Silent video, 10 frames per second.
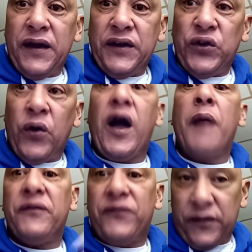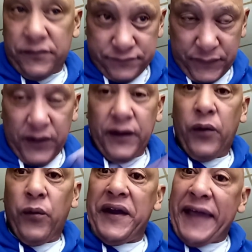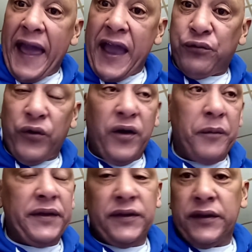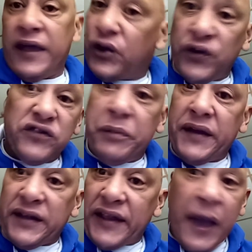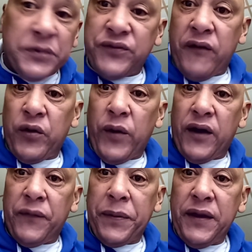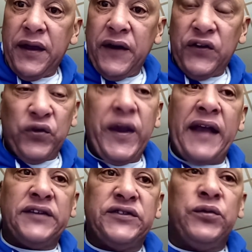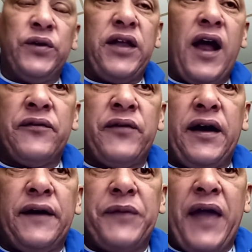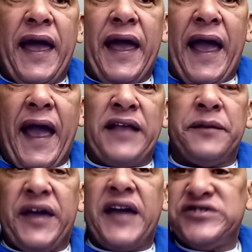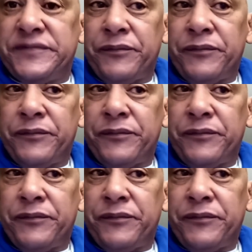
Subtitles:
You know, coming from where he came from and couldn't speak the language very well. So he had to do a lot of adaptation.